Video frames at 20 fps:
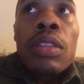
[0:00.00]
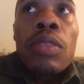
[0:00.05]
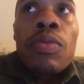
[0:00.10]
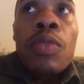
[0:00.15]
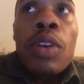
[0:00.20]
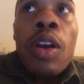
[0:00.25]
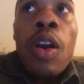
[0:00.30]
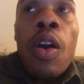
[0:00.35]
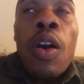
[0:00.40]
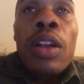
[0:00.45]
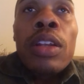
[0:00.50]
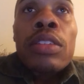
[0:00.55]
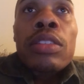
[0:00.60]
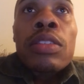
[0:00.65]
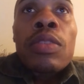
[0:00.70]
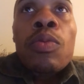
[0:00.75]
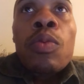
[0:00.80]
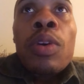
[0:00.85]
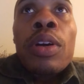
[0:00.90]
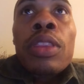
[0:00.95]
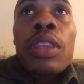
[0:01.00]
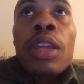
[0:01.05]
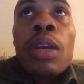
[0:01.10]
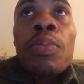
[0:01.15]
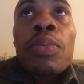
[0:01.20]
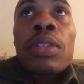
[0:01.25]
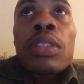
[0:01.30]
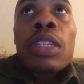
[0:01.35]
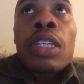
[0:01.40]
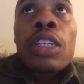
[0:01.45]
regardless of what their
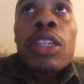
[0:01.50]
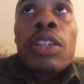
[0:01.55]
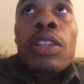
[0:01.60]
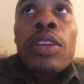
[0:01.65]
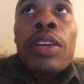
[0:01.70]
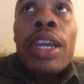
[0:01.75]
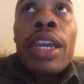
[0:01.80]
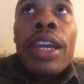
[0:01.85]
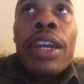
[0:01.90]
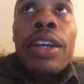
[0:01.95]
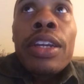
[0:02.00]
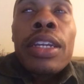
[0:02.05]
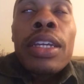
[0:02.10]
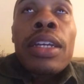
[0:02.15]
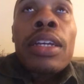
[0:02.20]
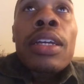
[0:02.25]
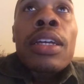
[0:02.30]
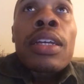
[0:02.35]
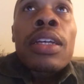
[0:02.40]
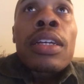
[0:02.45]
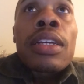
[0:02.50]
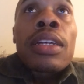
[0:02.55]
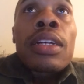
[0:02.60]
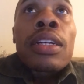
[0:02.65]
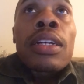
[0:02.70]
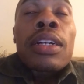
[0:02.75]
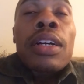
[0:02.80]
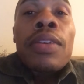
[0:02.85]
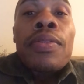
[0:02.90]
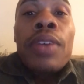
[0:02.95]
particular area
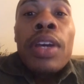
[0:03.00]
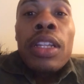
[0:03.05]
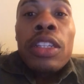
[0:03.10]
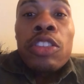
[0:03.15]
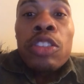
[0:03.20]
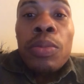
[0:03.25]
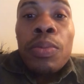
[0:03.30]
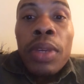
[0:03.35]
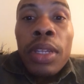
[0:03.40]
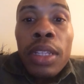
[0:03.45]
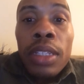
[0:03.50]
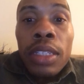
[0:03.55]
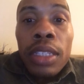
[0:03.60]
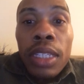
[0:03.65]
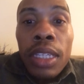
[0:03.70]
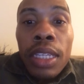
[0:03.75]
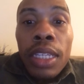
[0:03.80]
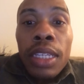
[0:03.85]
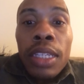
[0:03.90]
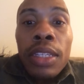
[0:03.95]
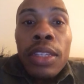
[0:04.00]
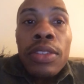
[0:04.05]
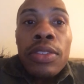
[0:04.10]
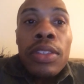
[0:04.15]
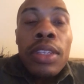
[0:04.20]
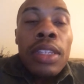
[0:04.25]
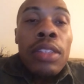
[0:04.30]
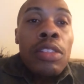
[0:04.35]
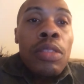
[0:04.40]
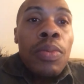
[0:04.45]
of eligibility is
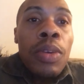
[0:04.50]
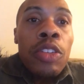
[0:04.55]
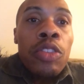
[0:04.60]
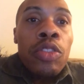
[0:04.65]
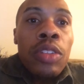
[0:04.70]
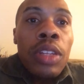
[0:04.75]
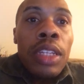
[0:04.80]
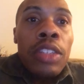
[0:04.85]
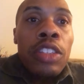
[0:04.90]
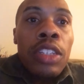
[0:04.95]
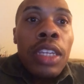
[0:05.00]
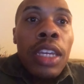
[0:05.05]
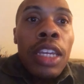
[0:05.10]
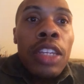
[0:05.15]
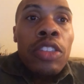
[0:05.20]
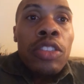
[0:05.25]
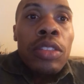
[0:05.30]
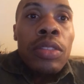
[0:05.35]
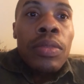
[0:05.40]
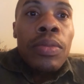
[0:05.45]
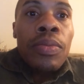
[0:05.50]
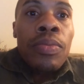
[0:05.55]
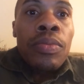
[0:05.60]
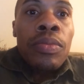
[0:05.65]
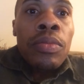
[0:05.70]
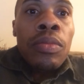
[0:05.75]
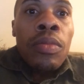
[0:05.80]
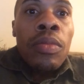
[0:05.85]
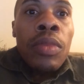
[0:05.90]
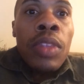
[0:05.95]
in special education,
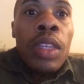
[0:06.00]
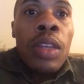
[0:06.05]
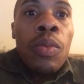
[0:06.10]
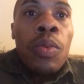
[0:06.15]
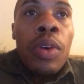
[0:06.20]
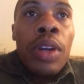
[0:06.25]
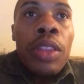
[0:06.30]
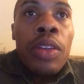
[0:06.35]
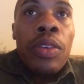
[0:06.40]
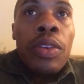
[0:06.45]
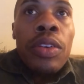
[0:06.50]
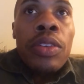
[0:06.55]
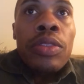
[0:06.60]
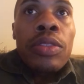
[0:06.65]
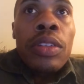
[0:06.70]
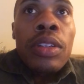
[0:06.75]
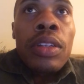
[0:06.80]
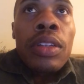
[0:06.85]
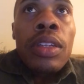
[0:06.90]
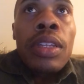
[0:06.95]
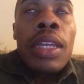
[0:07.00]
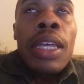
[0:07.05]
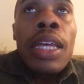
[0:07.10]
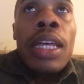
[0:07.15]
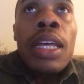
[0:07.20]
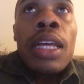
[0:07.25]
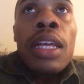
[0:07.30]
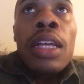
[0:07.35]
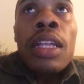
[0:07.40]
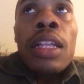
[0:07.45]
whether it's a
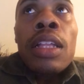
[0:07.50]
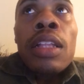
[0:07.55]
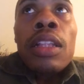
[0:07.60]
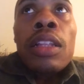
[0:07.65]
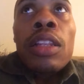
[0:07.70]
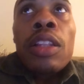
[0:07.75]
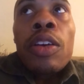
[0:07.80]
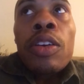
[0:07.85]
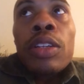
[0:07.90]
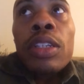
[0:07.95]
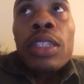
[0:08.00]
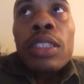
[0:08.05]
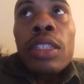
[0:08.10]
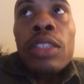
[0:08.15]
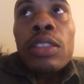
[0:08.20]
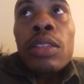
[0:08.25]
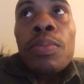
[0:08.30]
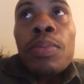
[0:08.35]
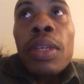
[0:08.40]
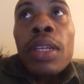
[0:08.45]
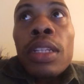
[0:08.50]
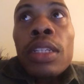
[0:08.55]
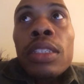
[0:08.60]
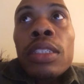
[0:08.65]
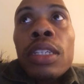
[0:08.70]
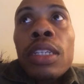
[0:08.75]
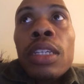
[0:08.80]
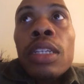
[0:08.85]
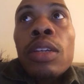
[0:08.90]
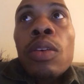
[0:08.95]
learning
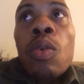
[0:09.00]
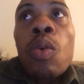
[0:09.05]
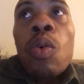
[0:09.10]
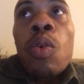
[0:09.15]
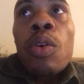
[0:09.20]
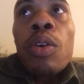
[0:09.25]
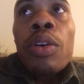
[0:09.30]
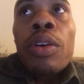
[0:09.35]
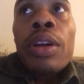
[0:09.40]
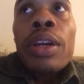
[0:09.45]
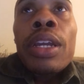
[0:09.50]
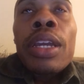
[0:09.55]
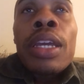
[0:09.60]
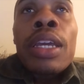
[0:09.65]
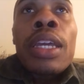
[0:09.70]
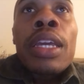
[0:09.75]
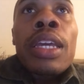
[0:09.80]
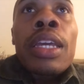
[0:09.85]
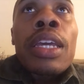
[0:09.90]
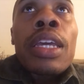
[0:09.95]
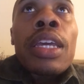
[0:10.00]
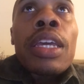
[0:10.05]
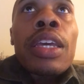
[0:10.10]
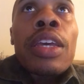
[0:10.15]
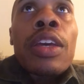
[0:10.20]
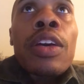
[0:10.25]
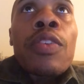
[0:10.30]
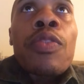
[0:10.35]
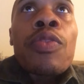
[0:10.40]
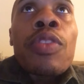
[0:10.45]
disability or
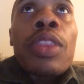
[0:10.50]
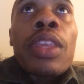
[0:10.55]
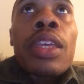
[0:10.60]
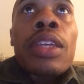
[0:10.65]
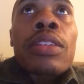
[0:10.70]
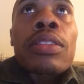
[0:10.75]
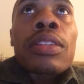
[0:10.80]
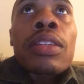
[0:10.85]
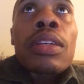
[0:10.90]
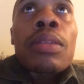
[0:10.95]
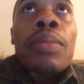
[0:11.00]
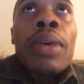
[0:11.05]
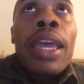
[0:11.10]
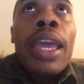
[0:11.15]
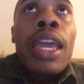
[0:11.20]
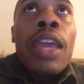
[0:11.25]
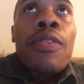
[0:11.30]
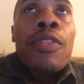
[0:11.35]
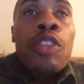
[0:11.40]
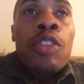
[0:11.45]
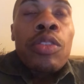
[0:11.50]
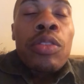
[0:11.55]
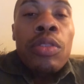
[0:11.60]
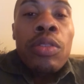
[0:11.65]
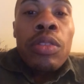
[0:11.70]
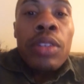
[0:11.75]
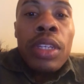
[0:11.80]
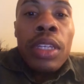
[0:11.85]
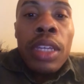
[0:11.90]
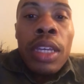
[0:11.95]
if it's a
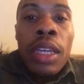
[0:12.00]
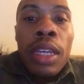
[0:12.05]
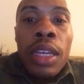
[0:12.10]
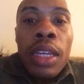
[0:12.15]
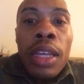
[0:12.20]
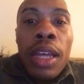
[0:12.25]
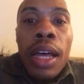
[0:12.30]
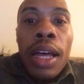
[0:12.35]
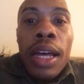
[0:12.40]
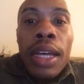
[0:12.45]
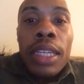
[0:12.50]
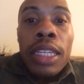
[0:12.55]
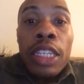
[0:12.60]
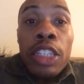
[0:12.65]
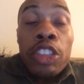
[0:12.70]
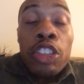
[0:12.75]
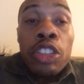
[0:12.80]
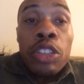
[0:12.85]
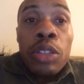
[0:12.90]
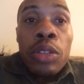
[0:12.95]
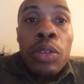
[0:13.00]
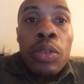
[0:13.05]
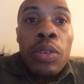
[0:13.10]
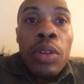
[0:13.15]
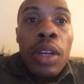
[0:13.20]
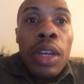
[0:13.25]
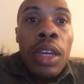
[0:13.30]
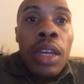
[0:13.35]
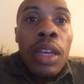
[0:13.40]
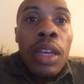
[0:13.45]
behavioral issue,